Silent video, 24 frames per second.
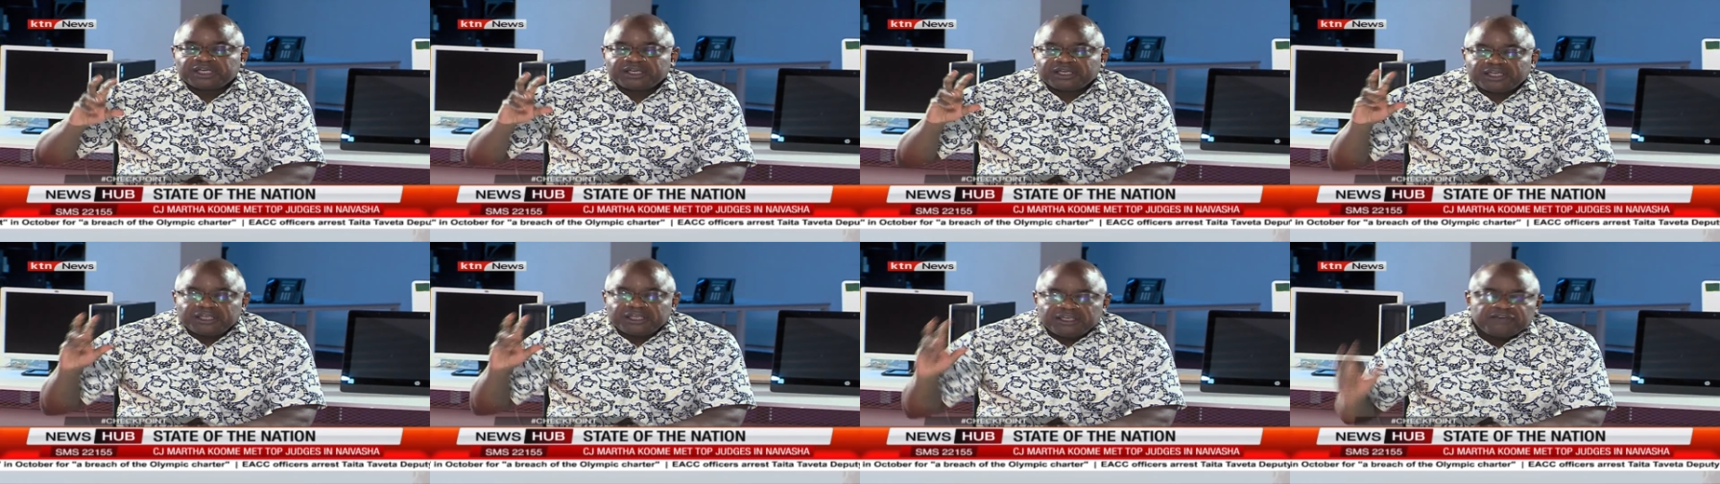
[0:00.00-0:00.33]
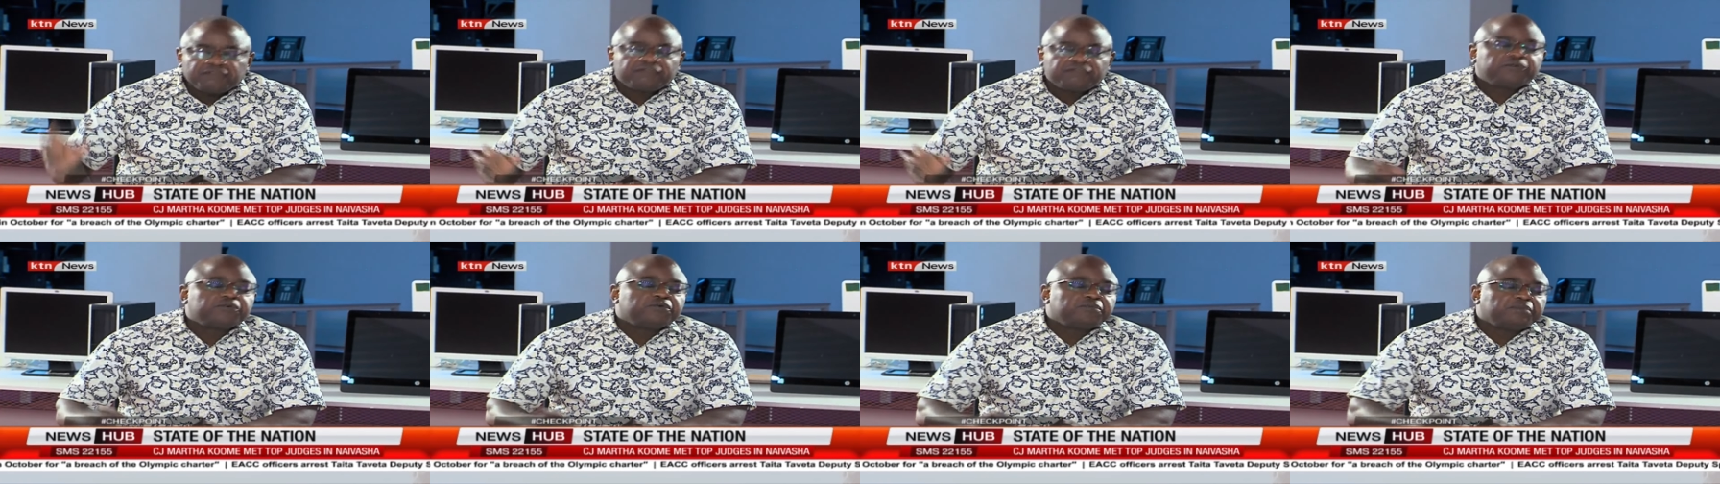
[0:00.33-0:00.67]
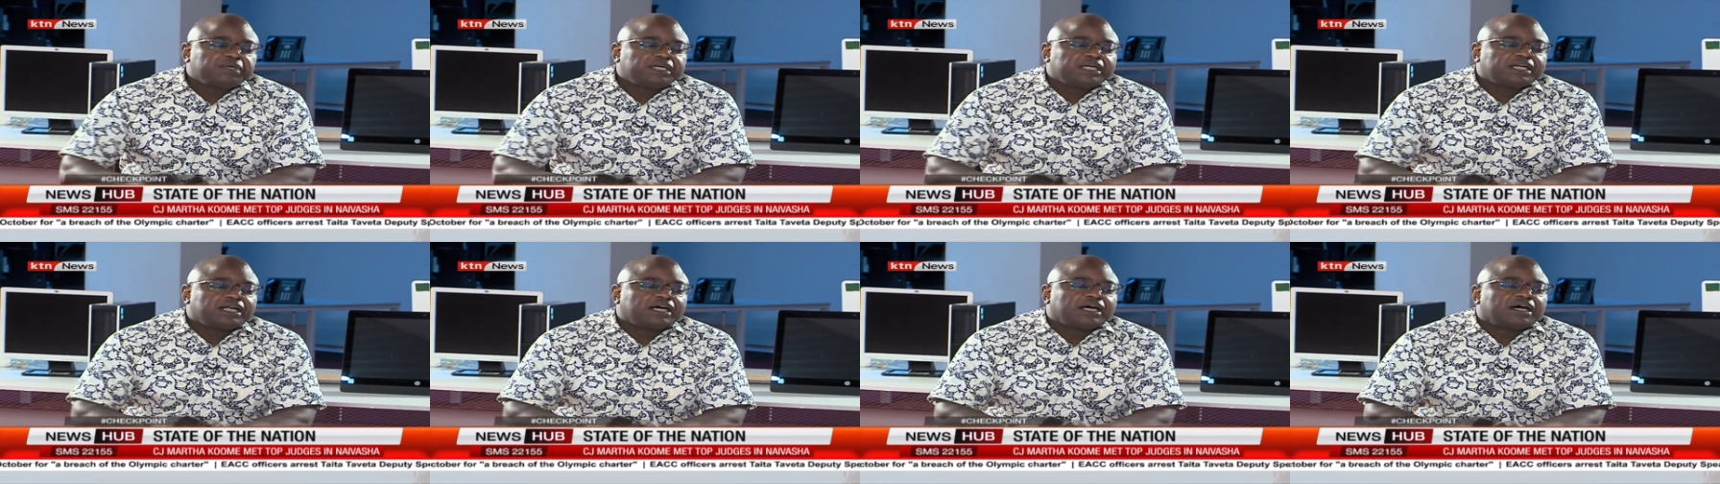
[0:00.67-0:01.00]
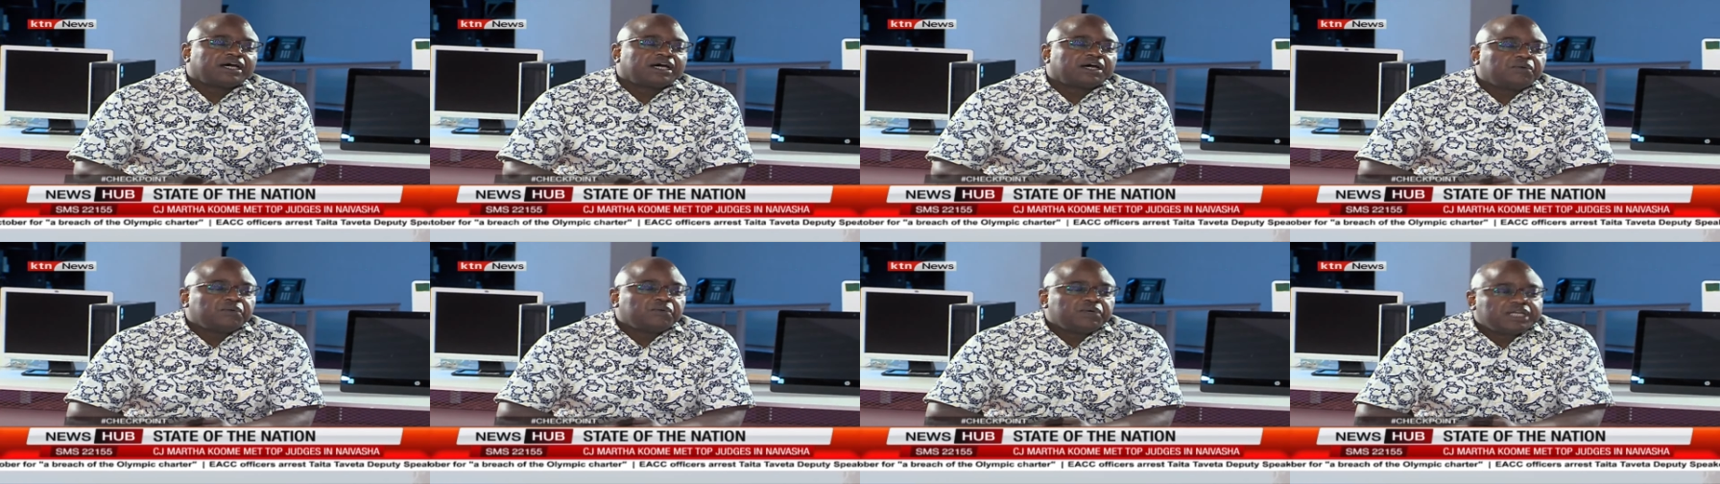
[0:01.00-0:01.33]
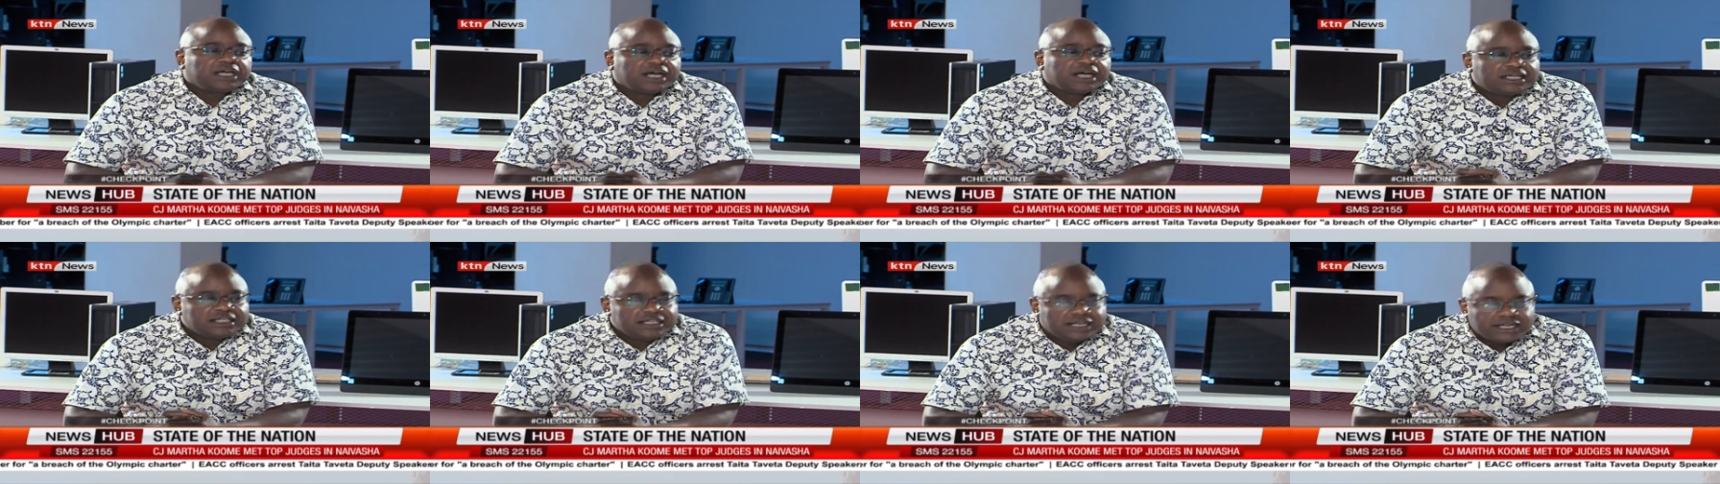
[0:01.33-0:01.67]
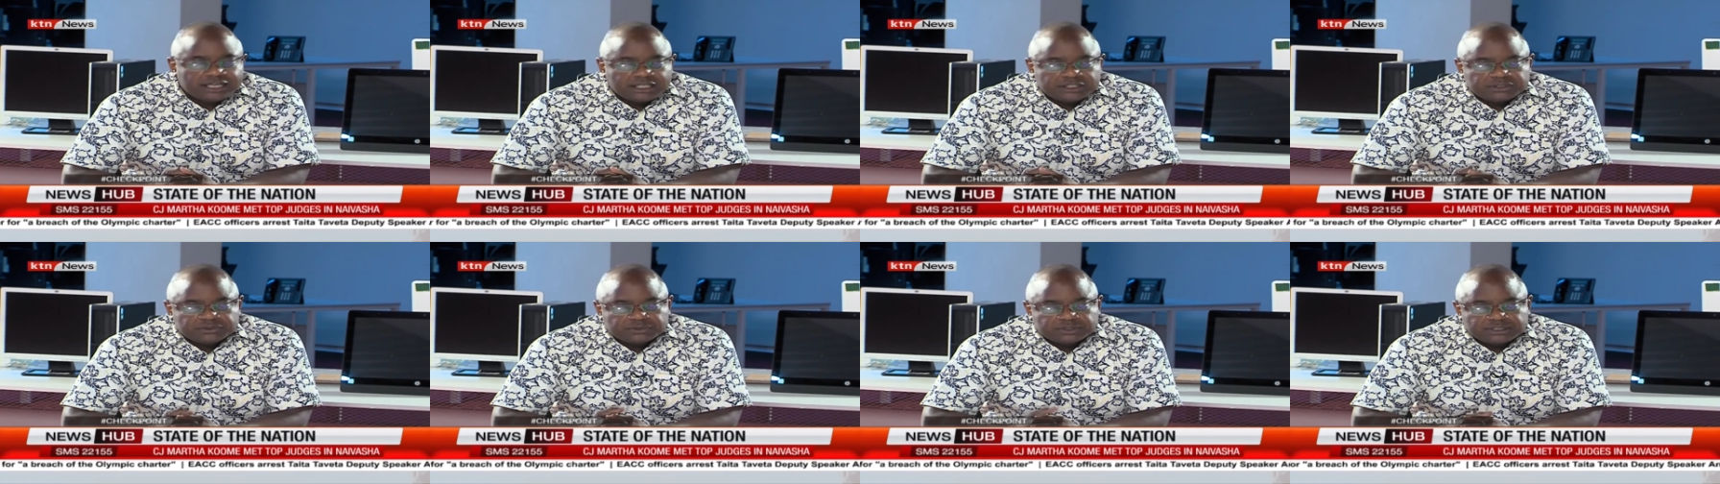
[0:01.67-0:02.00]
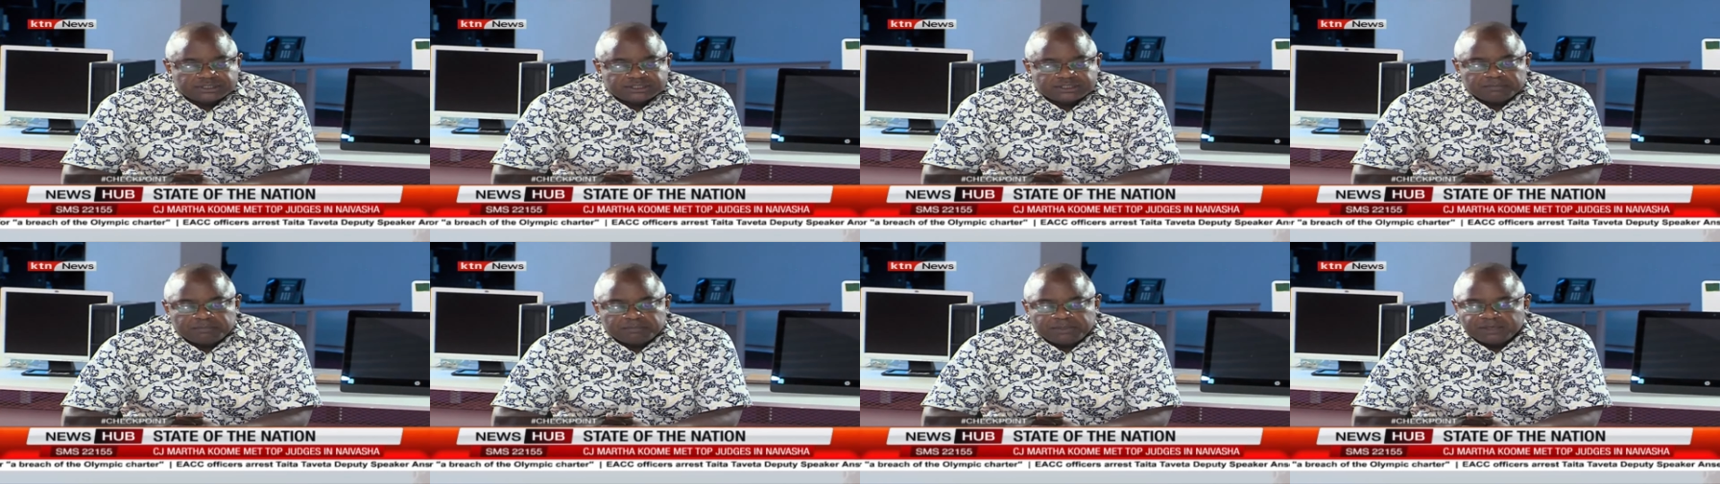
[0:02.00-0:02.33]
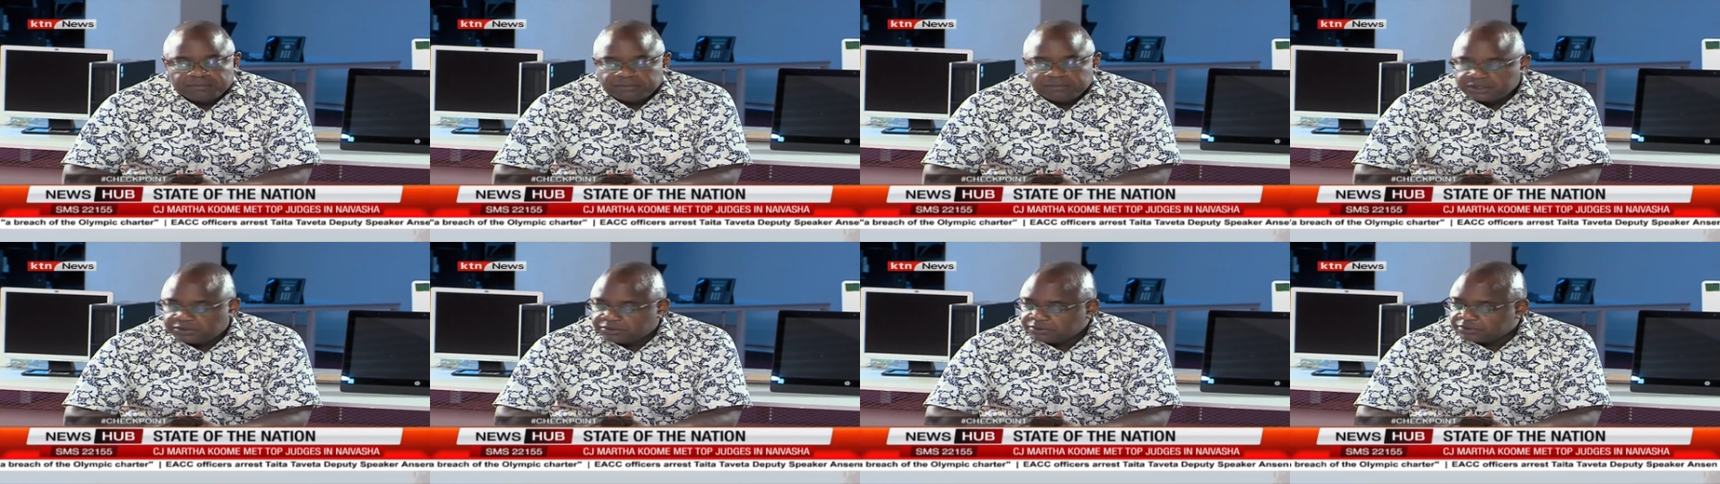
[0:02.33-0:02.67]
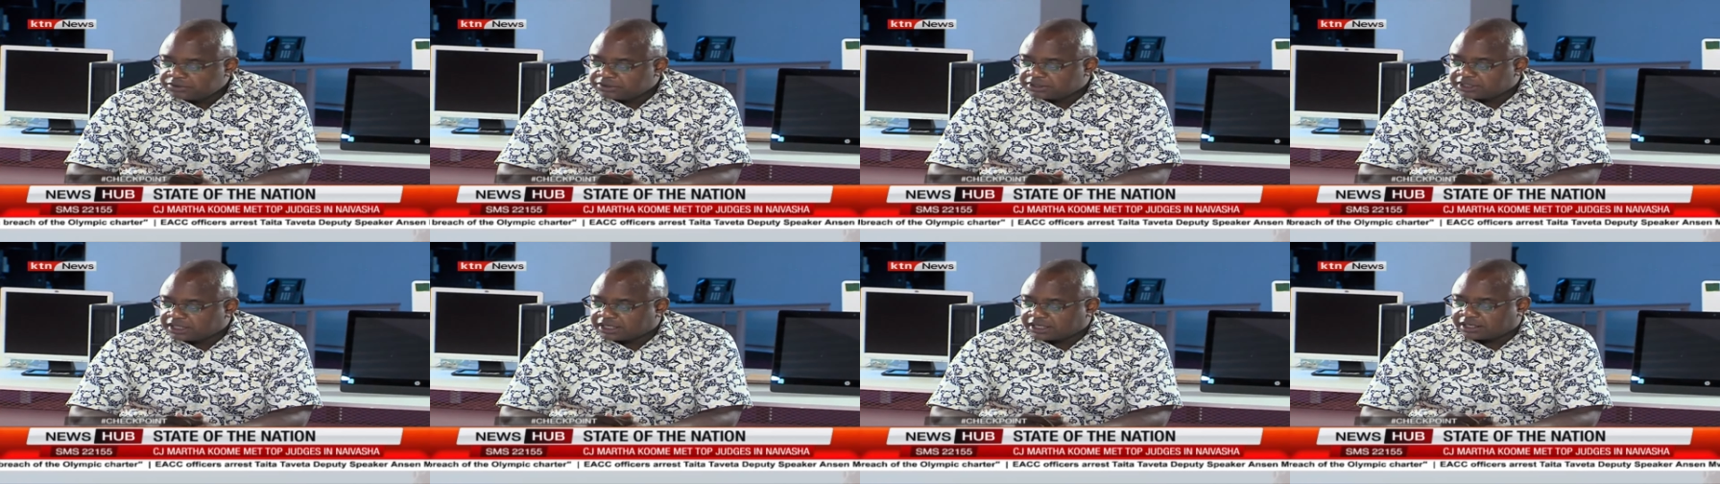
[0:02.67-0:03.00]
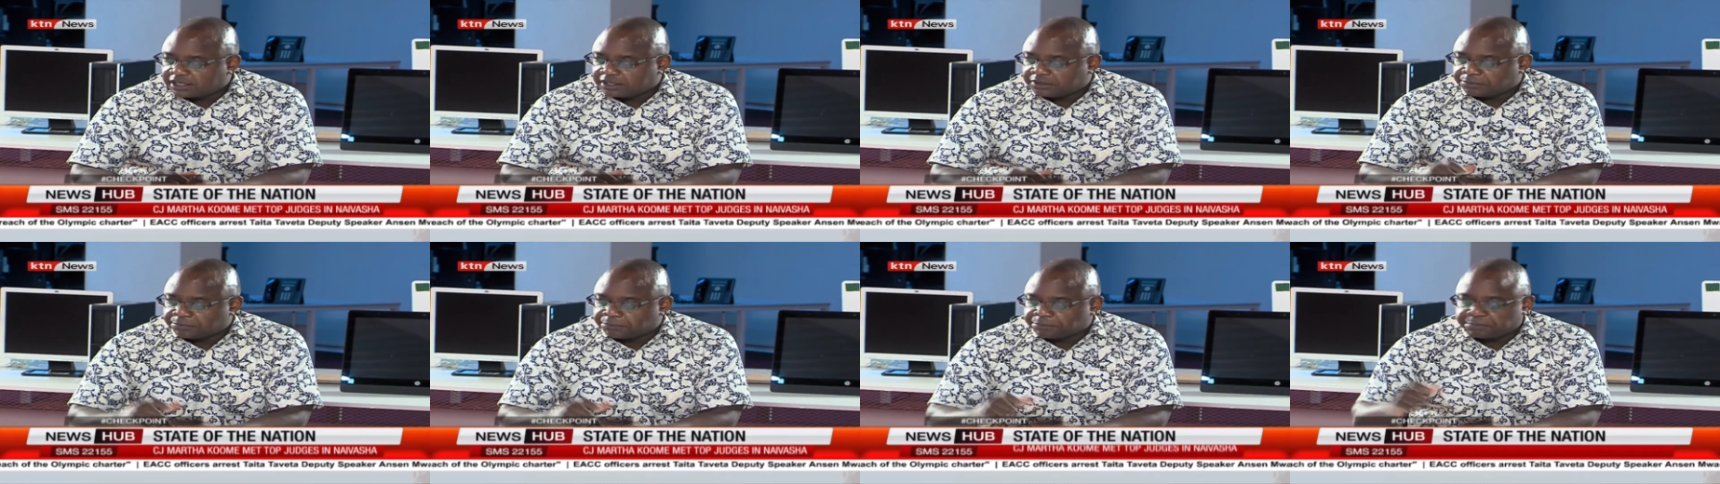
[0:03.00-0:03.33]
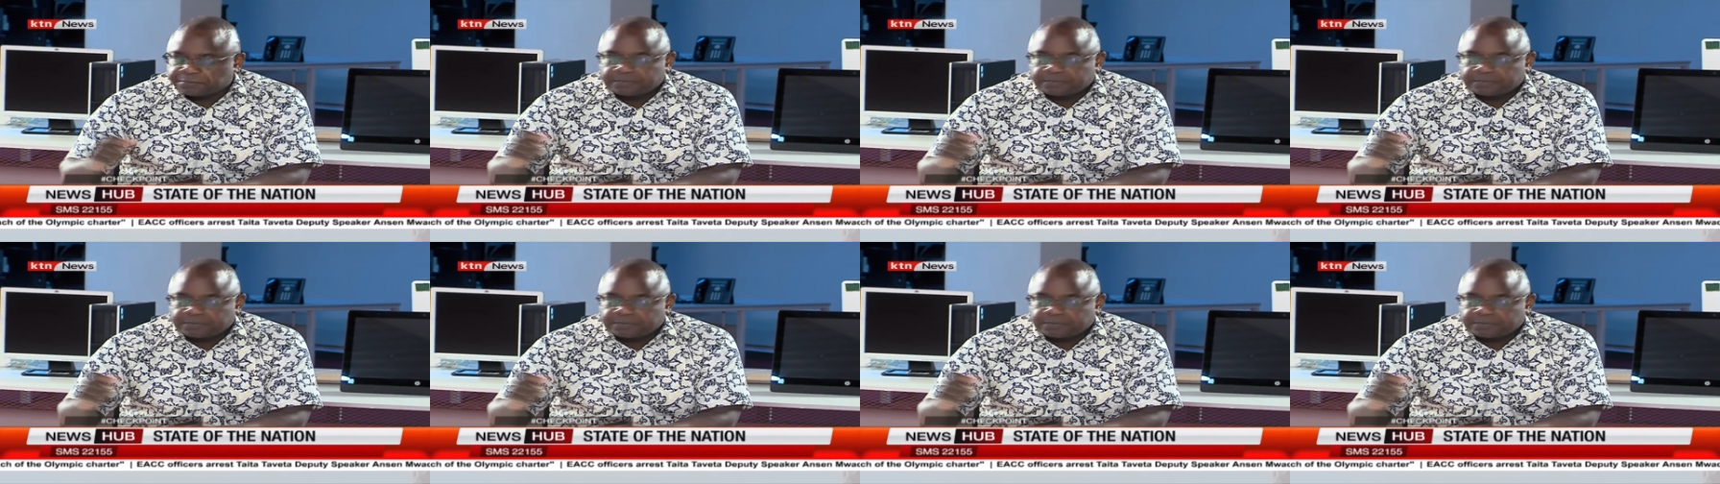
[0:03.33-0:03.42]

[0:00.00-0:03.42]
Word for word: if you've been uh, winning an election simply because uh,